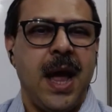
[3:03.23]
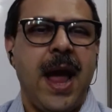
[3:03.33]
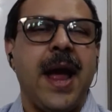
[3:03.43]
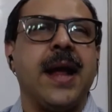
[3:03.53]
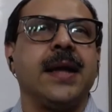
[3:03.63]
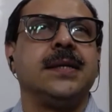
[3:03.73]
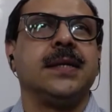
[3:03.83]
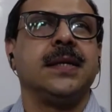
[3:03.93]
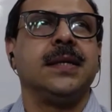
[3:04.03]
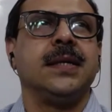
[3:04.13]

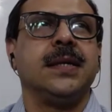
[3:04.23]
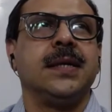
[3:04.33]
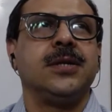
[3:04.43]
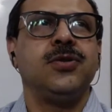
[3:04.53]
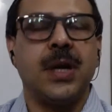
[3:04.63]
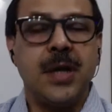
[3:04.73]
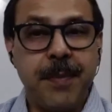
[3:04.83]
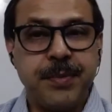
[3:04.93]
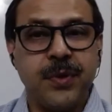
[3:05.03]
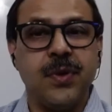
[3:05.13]
And to
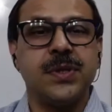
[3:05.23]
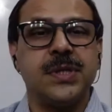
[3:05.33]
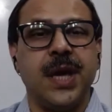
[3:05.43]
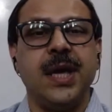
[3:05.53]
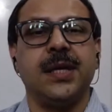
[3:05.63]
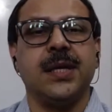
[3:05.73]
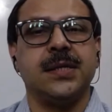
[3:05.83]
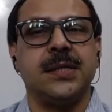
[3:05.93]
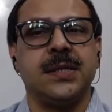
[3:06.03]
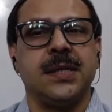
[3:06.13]
adapt to those
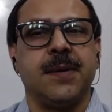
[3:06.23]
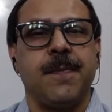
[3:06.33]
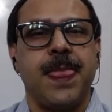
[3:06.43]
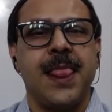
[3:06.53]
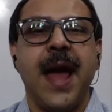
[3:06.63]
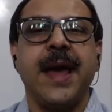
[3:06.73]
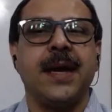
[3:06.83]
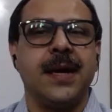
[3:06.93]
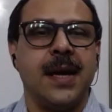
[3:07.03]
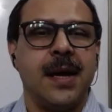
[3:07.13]
changes,
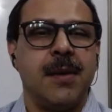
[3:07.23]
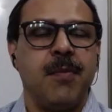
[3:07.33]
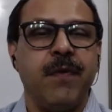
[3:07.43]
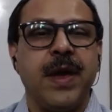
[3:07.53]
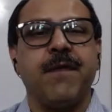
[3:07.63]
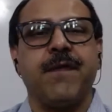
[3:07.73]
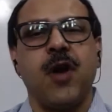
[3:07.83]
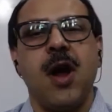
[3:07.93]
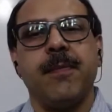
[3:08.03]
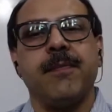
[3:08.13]
like moving
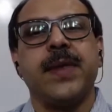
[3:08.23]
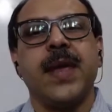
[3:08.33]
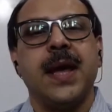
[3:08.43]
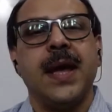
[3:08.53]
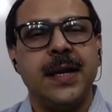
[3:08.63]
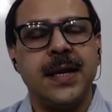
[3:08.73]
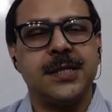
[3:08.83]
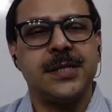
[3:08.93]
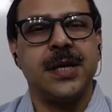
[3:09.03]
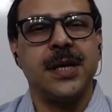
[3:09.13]
from
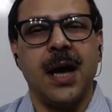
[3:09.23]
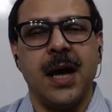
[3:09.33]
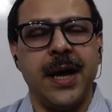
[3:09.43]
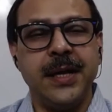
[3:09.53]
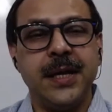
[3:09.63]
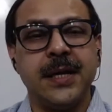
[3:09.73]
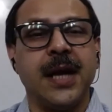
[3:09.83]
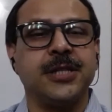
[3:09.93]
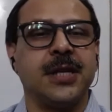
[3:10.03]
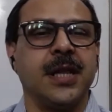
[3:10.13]

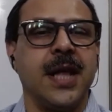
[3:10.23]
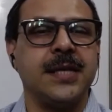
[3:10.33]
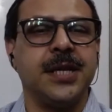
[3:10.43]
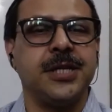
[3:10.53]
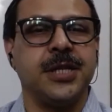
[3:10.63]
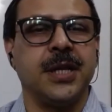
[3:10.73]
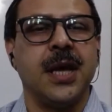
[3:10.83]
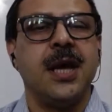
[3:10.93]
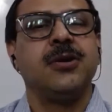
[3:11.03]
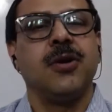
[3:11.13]
internationalization
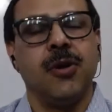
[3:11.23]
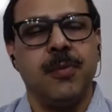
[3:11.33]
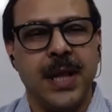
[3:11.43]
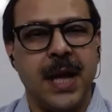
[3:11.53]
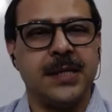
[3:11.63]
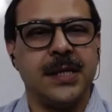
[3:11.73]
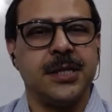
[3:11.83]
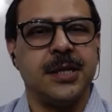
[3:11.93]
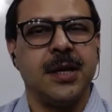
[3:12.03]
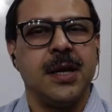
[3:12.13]
to
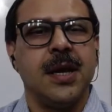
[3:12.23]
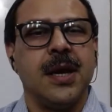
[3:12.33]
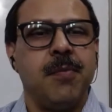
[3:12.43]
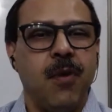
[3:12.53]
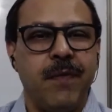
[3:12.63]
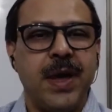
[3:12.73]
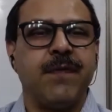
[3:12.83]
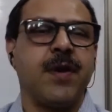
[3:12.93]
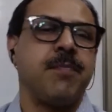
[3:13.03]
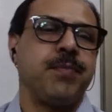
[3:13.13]
globalization, moving
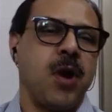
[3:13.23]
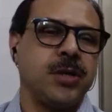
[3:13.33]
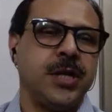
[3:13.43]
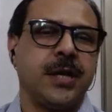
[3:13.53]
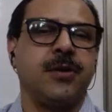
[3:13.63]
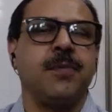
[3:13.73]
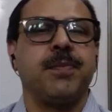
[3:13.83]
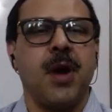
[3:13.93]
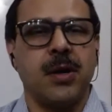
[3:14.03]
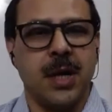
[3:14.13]
from project to
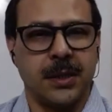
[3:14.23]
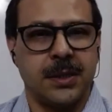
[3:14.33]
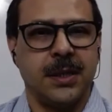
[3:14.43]
product,